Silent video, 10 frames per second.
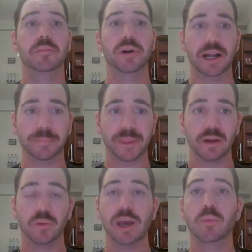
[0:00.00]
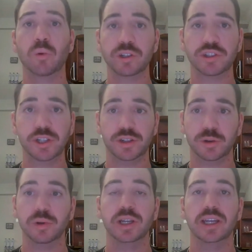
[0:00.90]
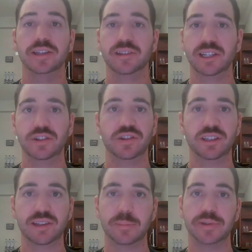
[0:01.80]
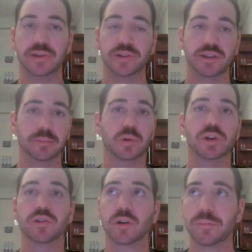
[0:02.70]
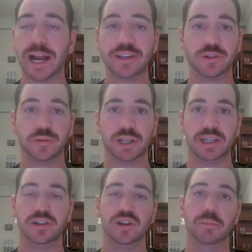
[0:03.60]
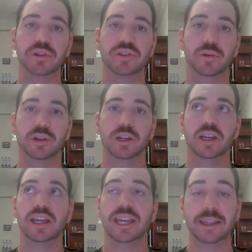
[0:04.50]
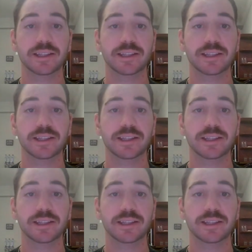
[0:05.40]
But what I want you to do is in each of these episodes, and I'm going to remind you in each episode, in